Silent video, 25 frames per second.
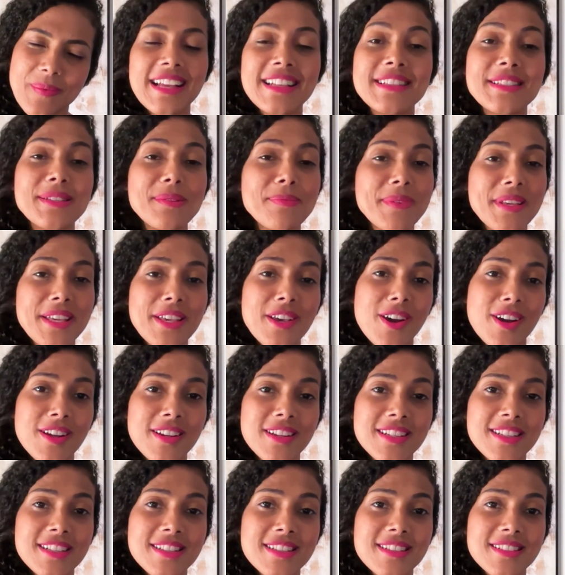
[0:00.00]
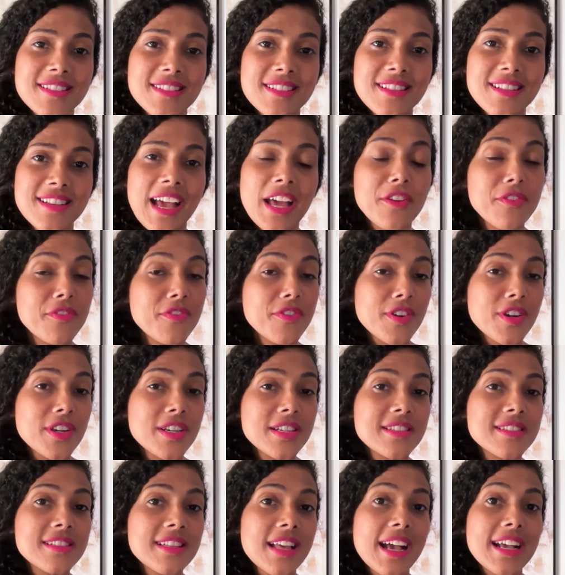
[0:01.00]
And to be honest, at
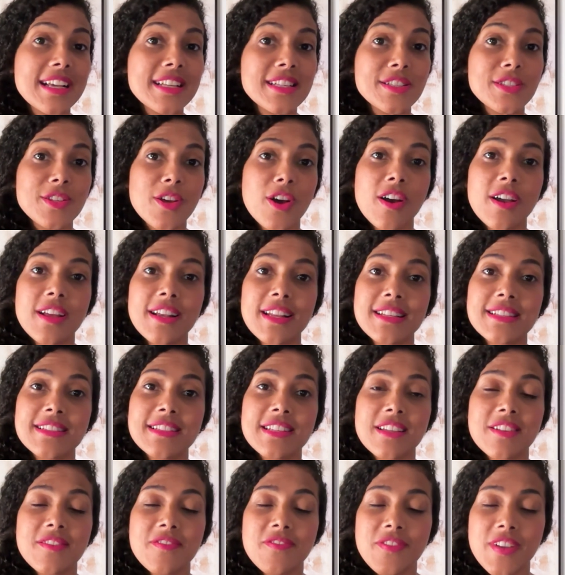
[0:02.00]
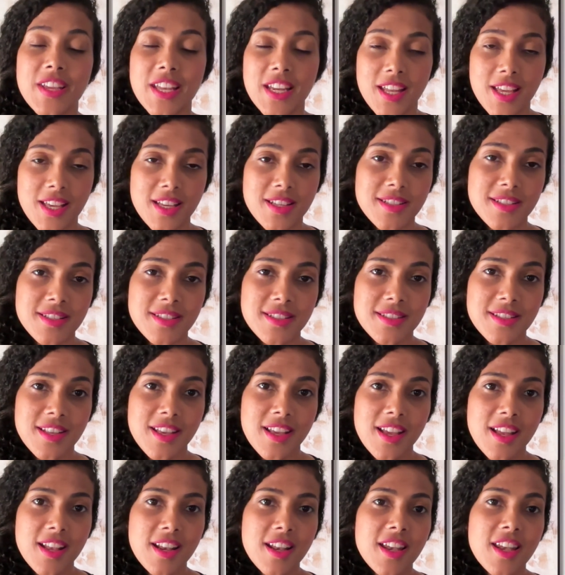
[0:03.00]
first I saw it as convenience,
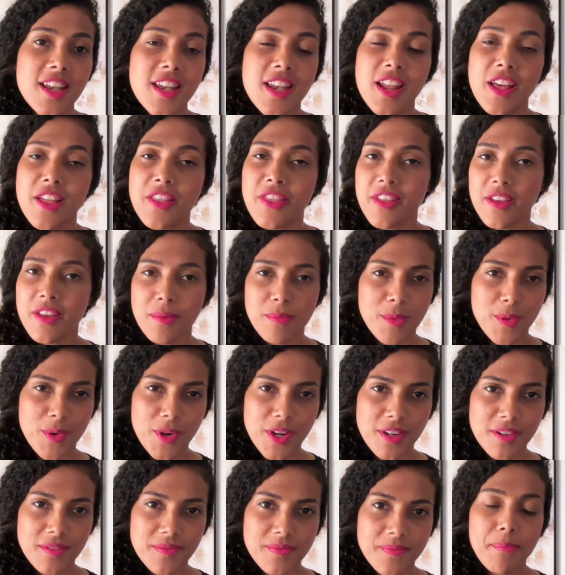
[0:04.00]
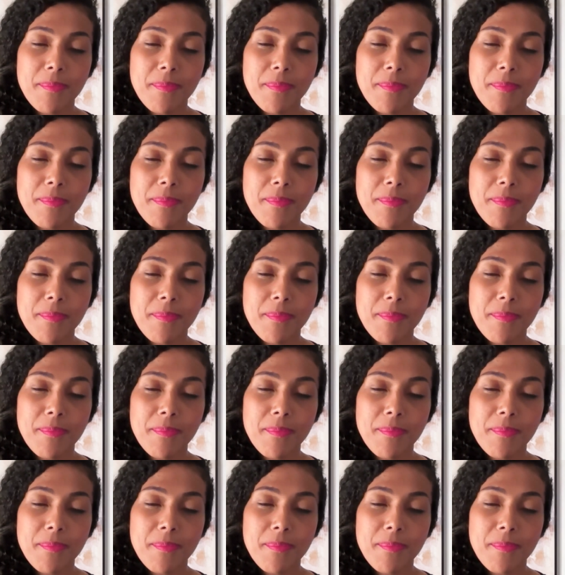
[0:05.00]
nothing more.